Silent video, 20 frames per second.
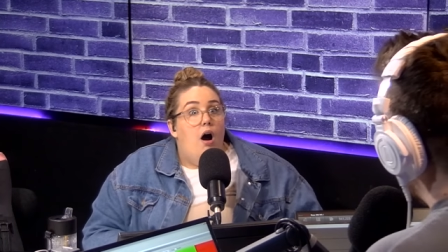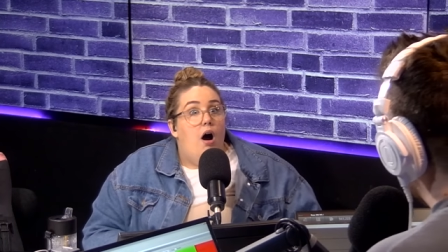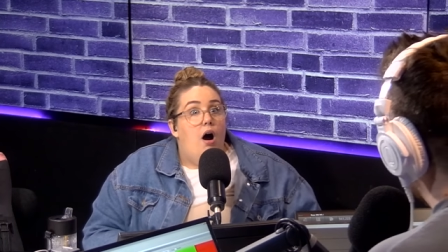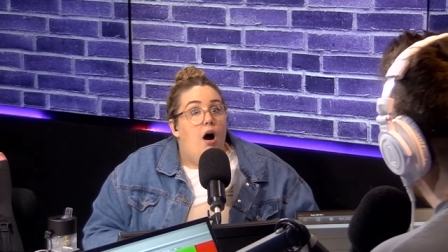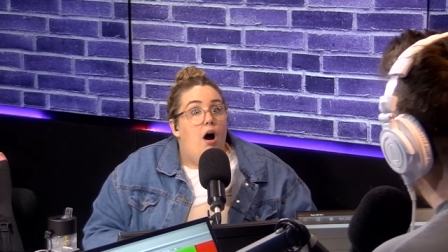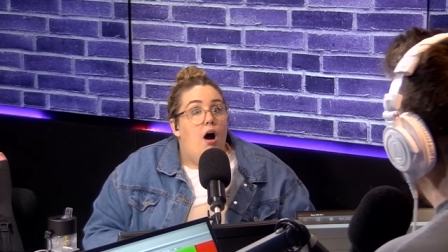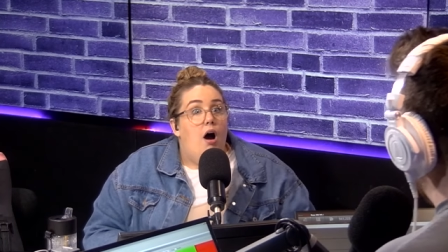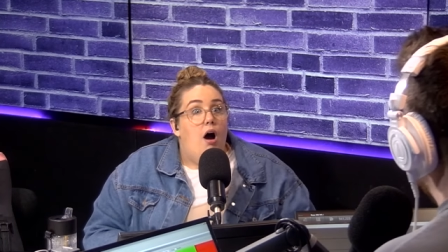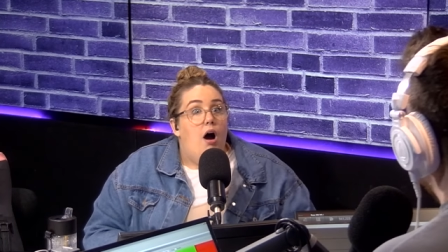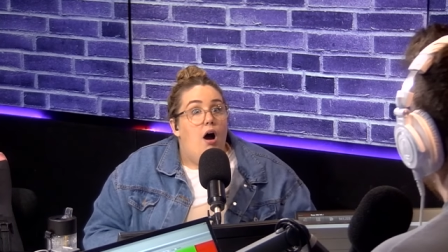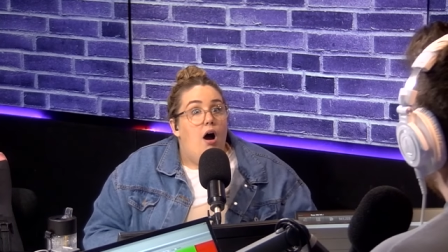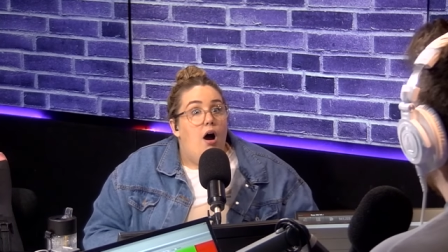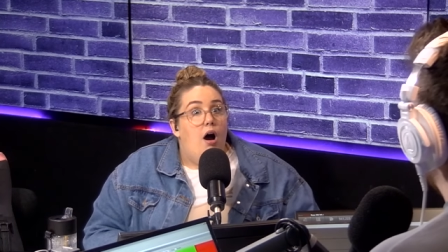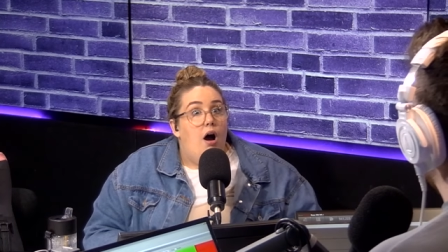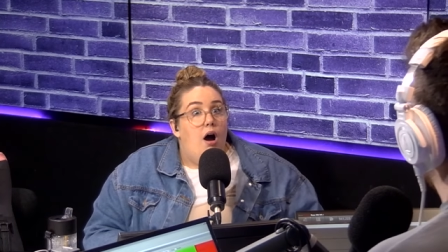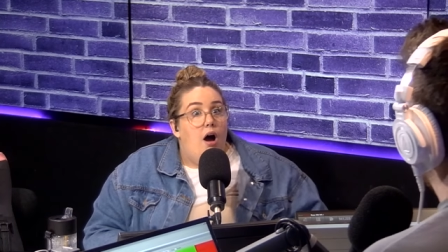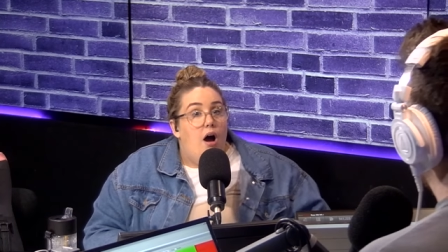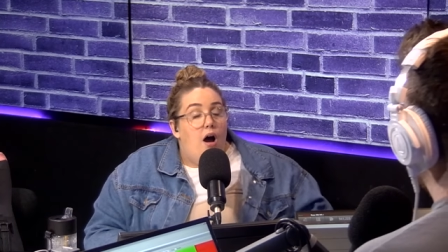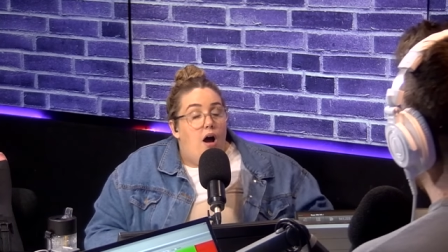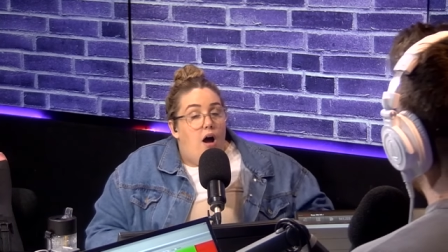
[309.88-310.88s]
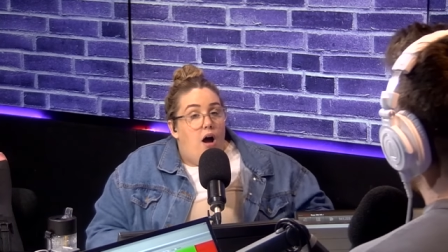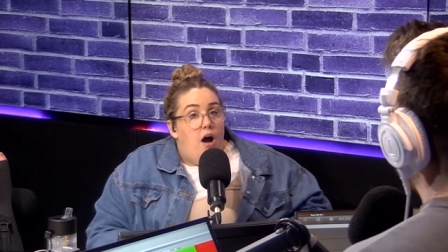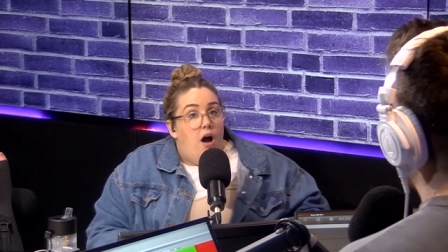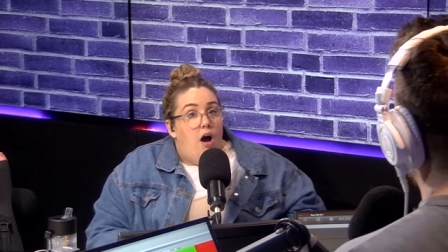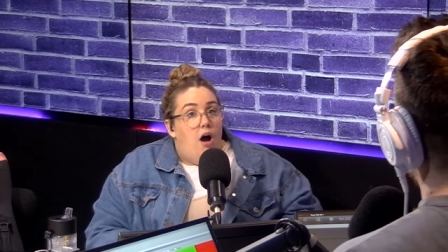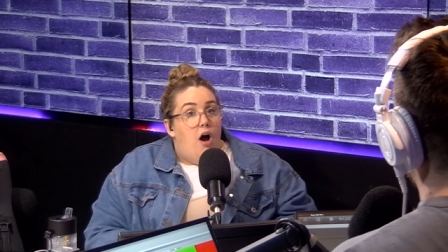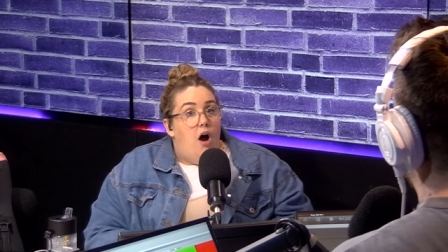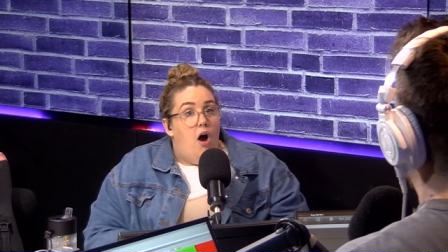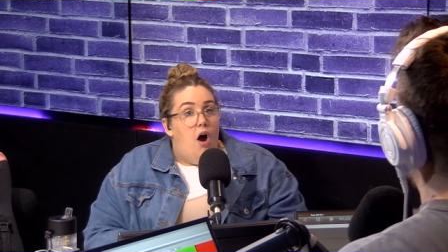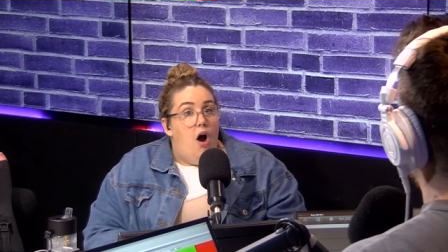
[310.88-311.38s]
at the curb and then comes.
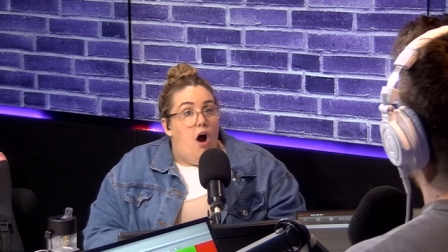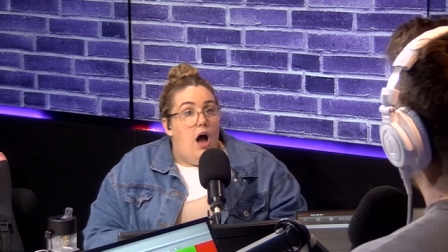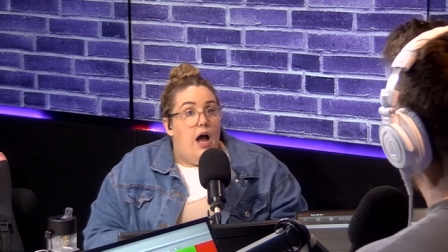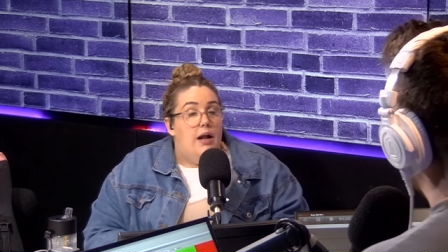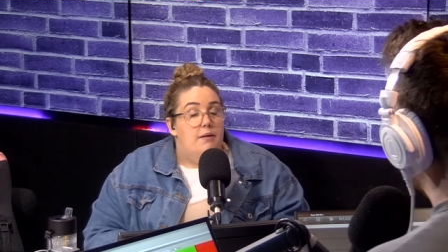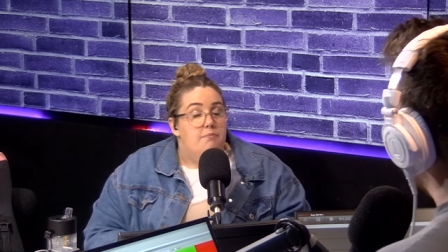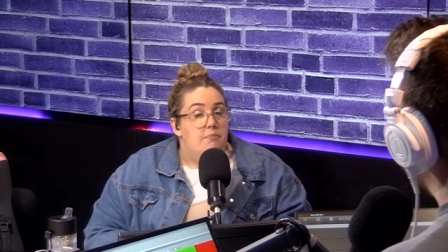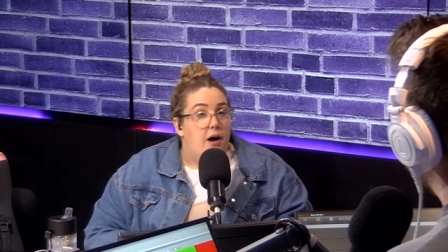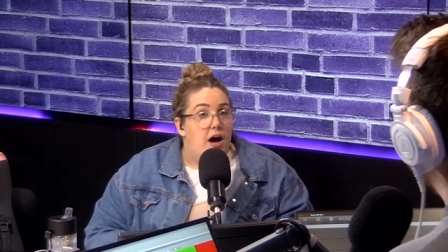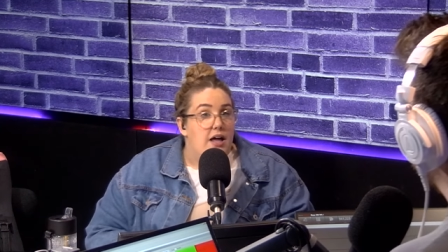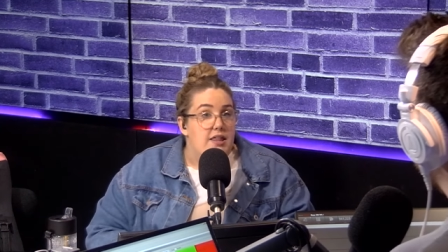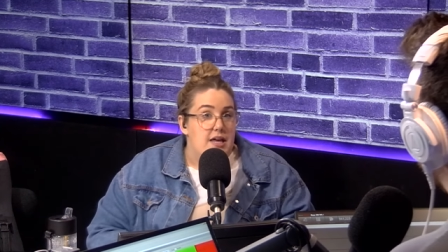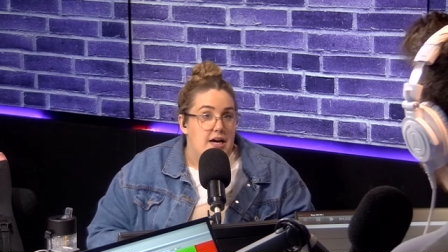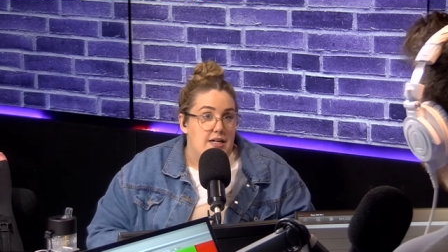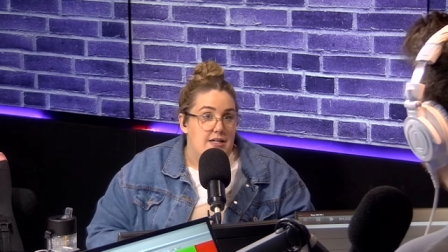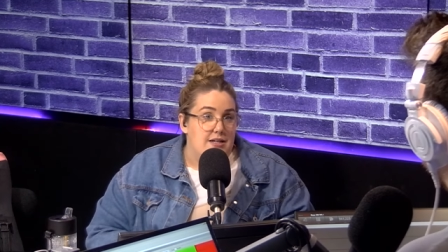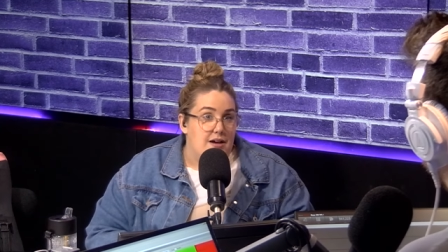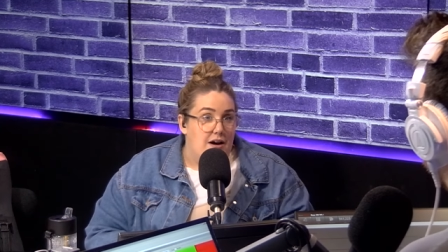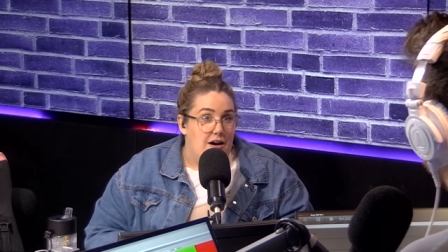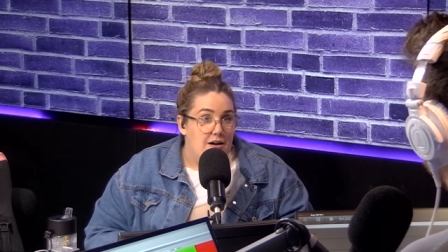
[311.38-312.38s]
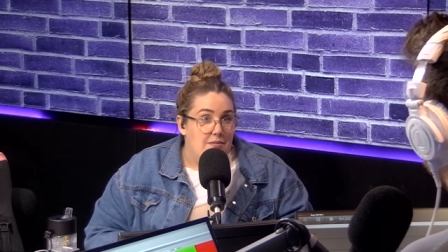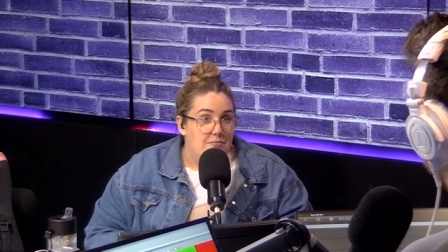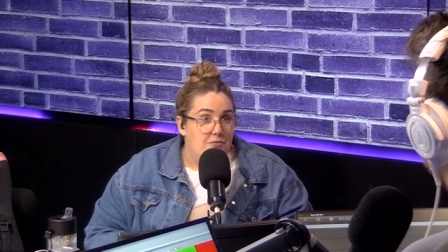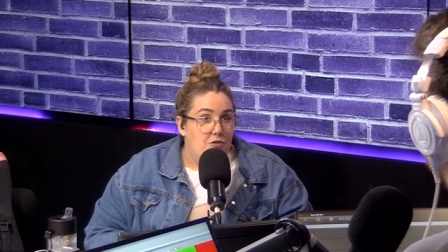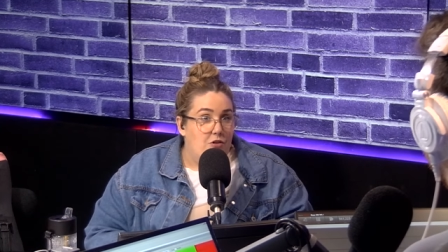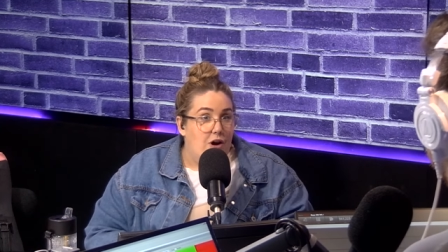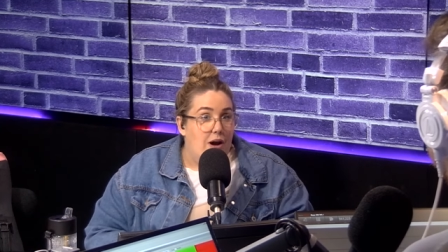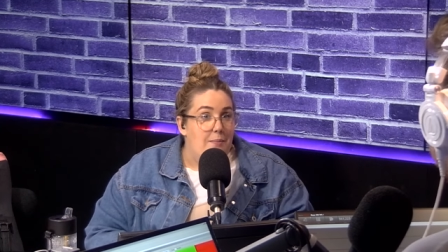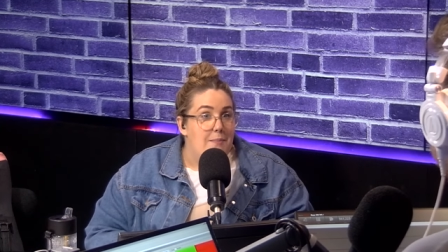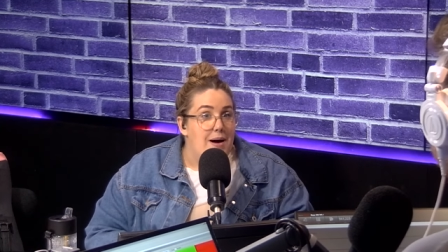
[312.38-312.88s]
Like, and by that time,
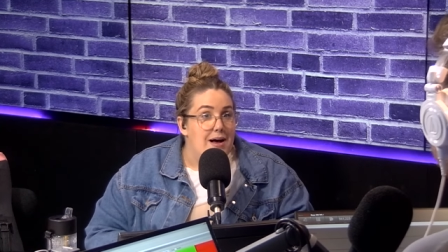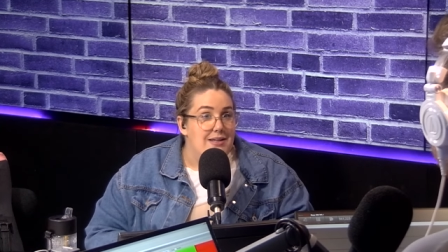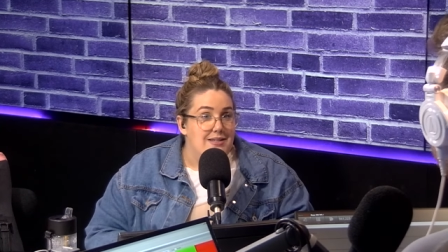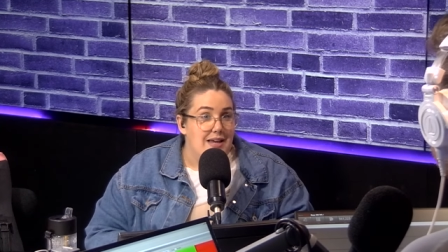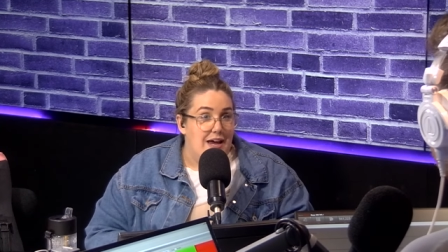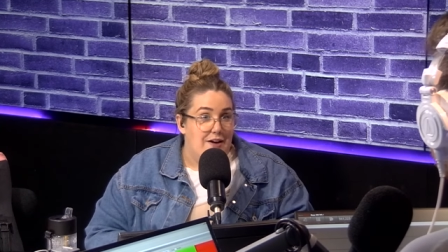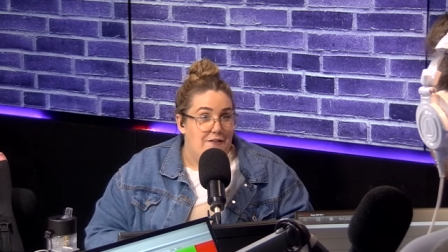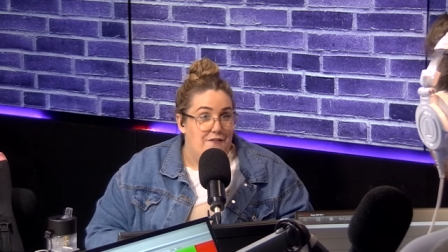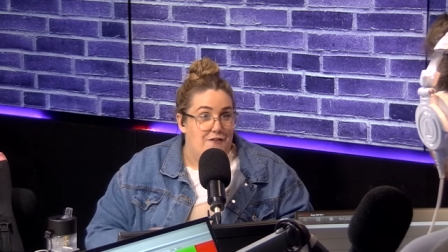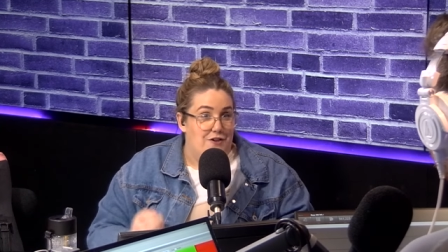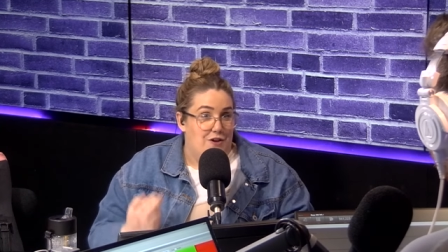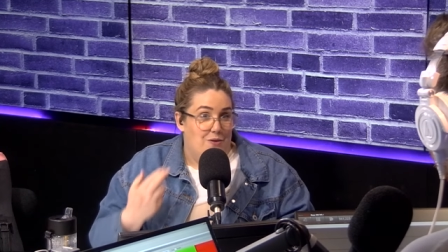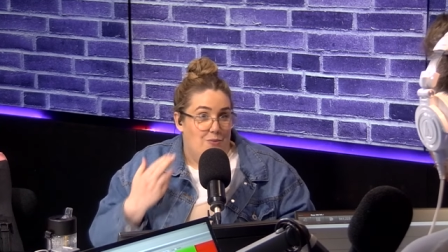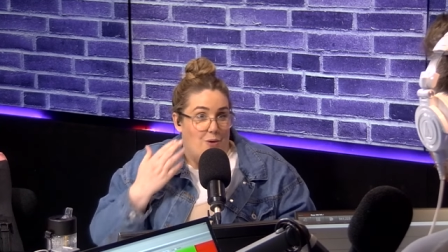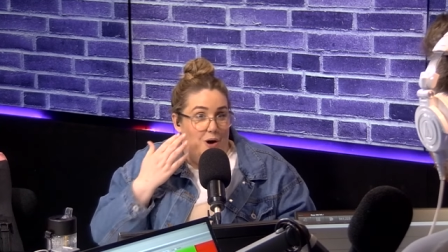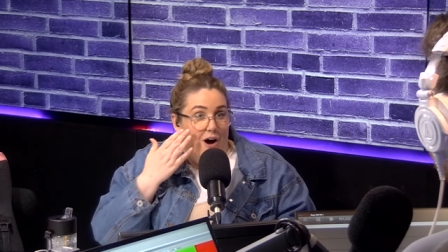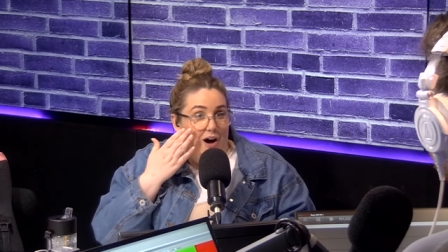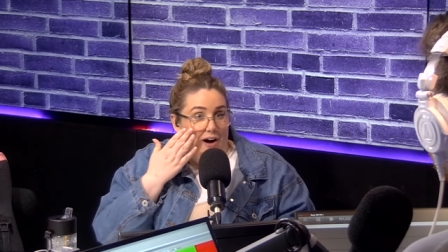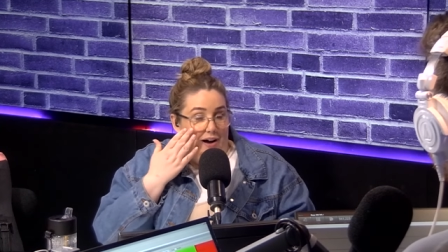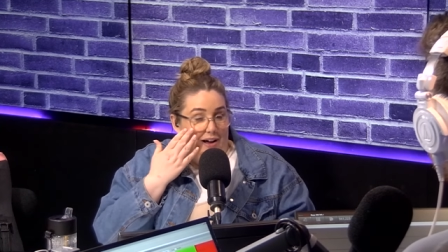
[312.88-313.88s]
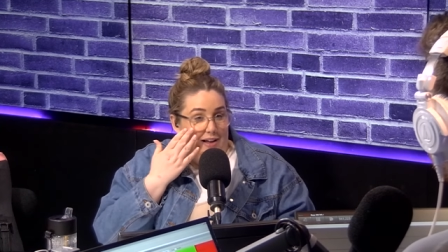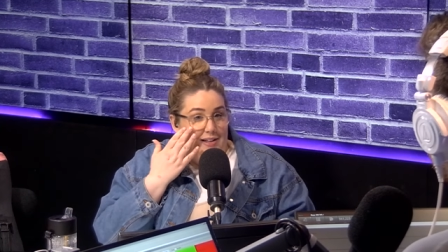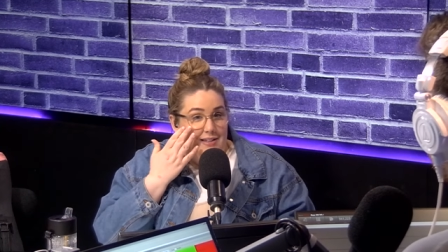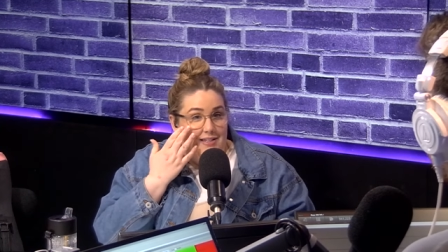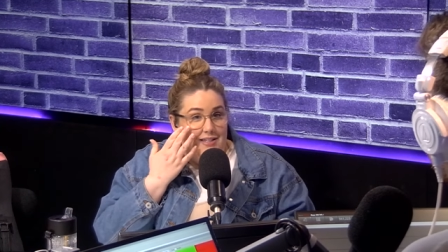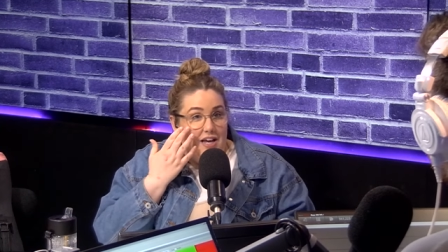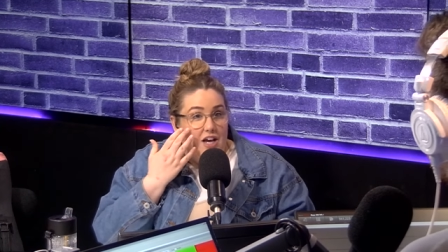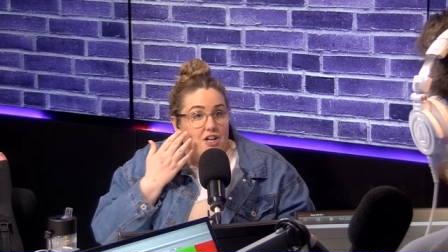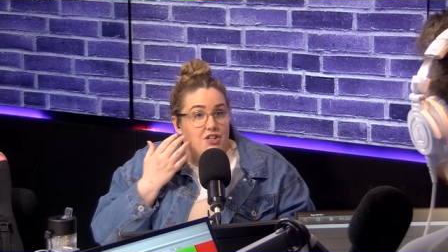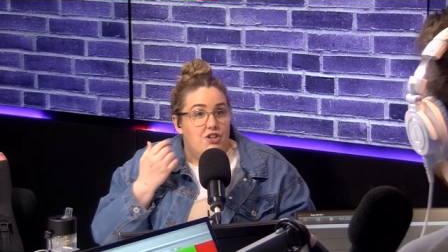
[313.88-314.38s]
Grandma's had a few
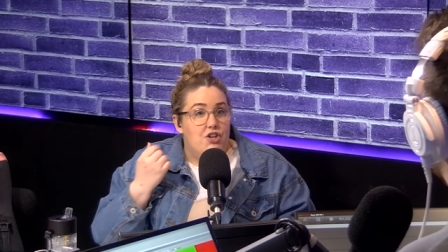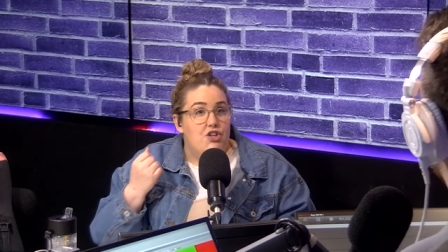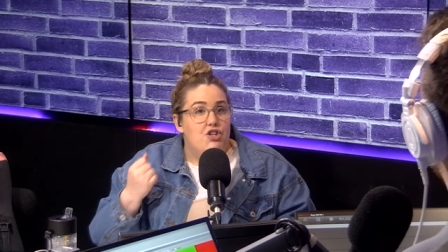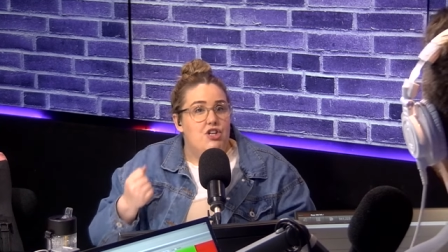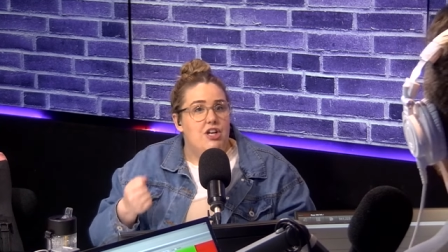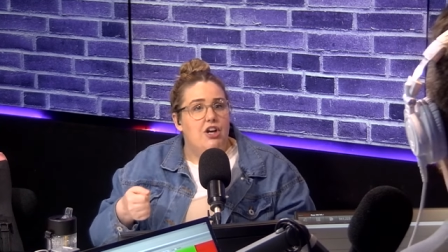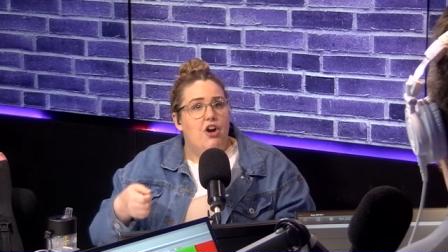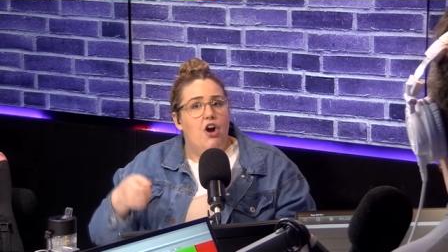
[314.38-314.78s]
wines. So she